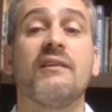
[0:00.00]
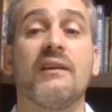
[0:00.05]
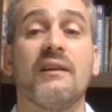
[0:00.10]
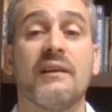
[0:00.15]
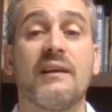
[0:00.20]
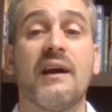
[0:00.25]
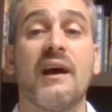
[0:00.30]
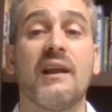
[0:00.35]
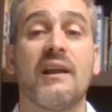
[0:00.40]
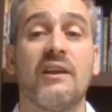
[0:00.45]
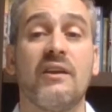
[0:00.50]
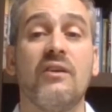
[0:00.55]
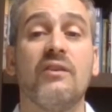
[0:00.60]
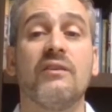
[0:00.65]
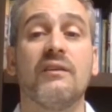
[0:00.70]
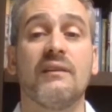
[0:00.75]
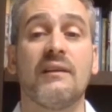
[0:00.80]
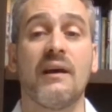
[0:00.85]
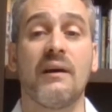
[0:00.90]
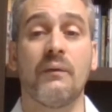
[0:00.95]
it and kind of use
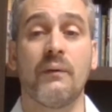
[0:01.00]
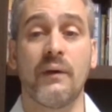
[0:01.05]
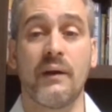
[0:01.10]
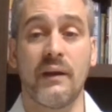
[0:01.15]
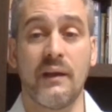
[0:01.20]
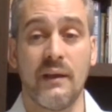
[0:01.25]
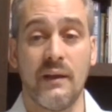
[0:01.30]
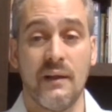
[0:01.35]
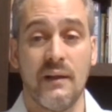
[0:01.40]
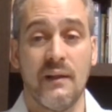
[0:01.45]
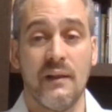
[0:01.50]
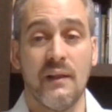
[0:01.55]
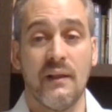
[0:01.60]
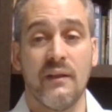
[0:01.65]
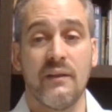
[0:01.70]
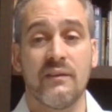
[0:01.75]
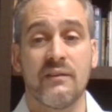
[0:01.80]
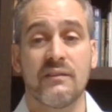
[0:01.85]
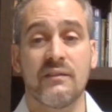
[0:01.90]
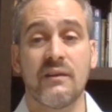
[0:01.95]
it that way.
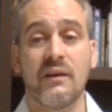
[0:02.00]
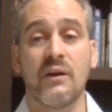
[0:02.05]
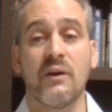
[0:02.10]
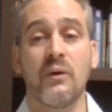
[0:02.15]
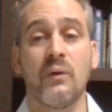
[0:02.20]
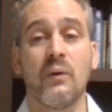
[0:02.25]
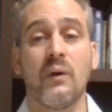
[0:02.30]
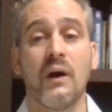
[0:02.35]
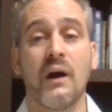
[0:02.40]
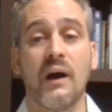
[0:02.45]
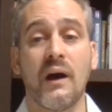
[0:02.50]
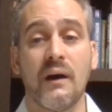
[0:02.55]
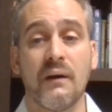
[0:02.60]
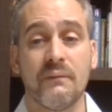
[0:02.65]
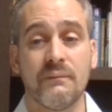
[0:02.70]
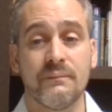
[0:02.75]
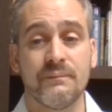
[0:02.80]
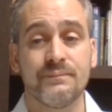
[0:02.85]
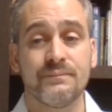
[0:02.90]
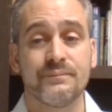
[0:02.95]
So,
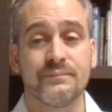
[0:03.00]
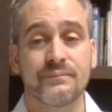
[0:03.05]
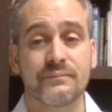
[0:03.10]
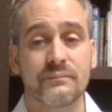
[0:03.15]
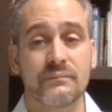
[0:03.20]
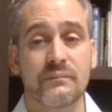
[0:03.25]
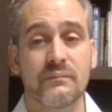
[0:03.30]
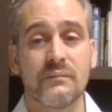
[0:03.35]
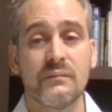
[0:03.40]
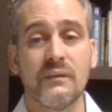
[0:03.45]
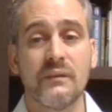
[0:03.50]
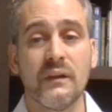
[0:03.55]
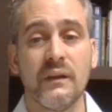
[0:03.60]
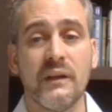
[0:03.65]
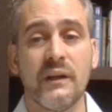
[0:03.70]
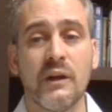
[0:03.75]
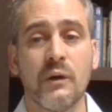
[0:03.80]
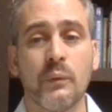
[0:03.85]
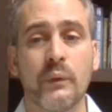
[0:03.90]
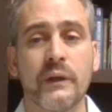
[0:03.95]

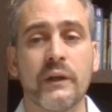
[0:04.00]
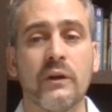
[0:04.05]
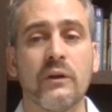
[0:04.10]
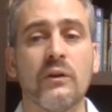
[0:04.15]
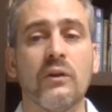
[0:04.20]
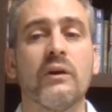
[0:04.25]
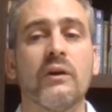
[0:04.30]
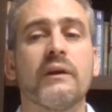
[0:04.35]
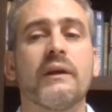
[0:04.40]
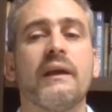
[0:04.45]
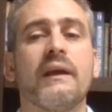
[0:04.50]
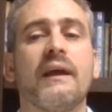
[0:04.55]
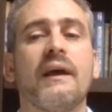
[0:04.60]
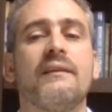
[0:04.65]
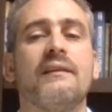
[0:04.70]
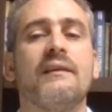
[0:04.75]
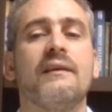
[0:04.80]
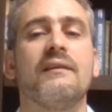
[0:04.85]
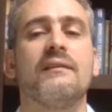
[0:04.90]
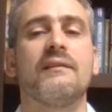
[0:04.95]
when you're looking
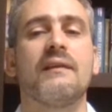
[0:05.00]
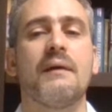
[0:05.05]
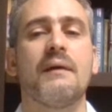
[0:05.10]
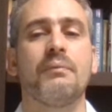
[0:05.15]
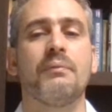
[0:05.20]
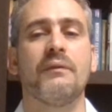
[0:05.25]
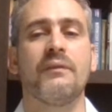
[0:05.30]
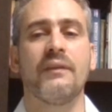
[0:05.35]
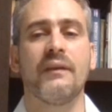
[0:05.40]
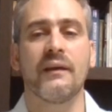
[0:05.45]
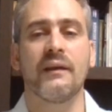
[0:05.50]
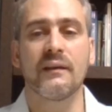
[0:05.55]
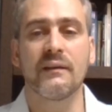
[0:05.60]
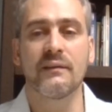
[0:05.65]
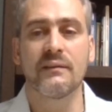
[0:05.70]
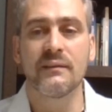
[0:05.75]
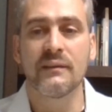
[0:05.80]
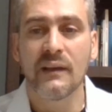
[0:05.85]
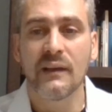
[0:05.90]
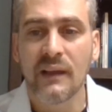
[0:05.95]
at these type of
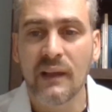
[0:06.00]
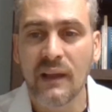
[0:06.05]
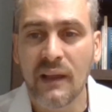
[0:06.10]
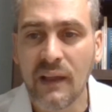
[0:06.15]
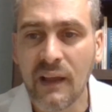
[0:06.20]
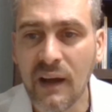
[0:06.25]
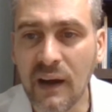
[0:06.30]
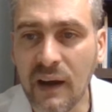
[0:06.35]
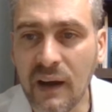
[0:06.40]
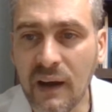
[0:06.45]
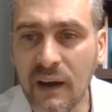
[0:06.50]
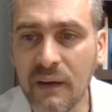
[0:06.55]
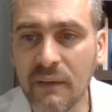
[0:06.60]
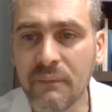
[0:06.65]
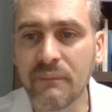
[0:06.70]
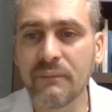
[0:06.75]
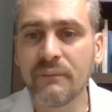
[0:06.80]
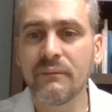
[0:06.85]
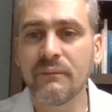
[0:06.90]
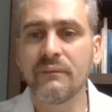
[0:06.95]
things,
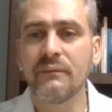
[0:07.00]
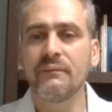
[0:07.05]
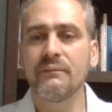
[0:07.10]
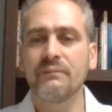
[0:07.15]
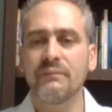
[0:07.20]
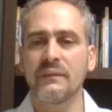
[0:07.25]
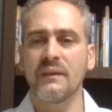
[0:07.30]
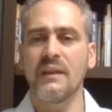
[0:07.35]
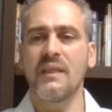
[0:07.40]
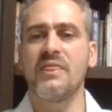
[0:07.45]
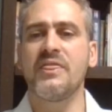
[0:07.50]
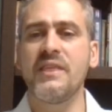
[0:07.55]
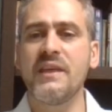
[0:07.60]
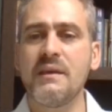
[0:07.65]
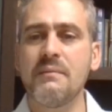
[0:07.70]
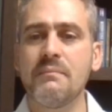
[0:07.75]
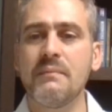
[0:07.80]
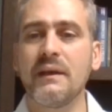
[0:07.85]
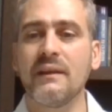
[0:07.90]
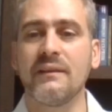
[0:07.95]
um,
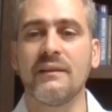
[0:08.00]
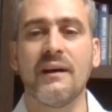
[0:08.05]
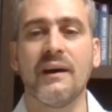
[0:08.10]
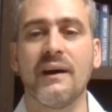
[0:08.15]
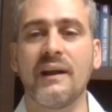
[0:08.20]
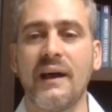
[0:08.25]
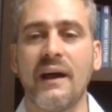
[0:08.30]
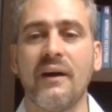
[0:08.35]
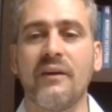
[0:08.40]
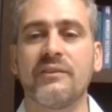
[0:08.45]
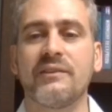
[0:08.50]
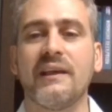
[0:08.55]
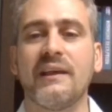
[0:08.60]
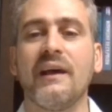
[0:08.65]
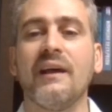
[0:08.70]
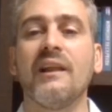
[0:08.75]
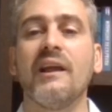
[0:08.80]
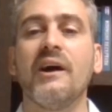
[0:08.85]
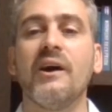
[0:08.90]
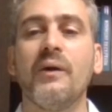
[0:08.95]
the McNutt House.
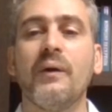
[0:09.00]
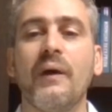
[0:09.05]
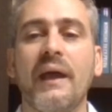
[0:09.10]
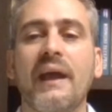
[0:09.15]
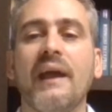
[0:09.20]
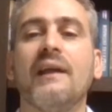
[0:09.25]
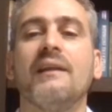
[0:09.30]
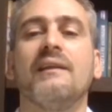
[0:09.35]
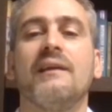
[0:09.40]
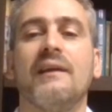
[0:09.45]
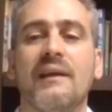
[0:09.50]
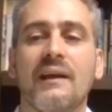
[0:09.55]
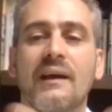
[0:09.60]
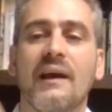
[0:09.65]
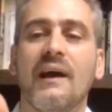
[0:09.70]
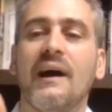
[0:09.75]
Hello, Andy.